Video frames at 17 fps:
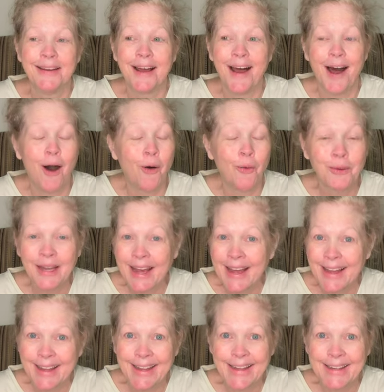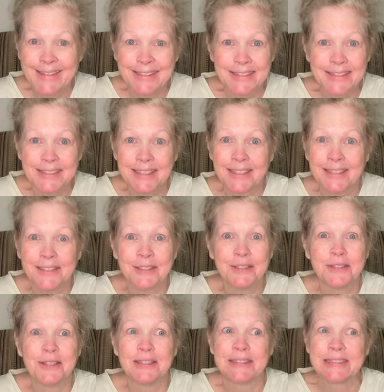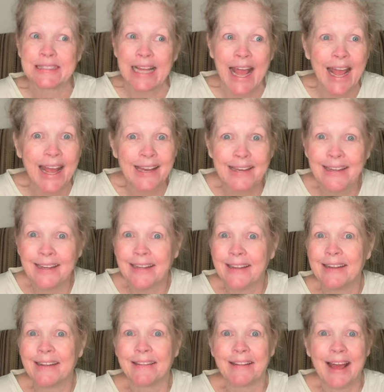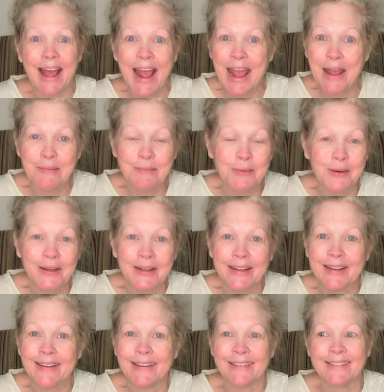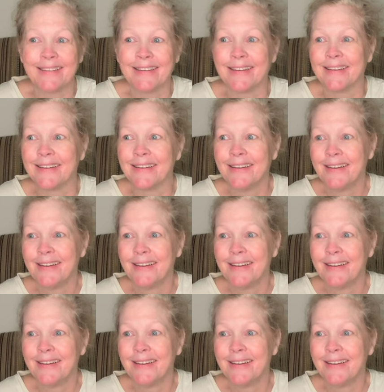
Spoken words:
all day listening to the sanding and the hammering and the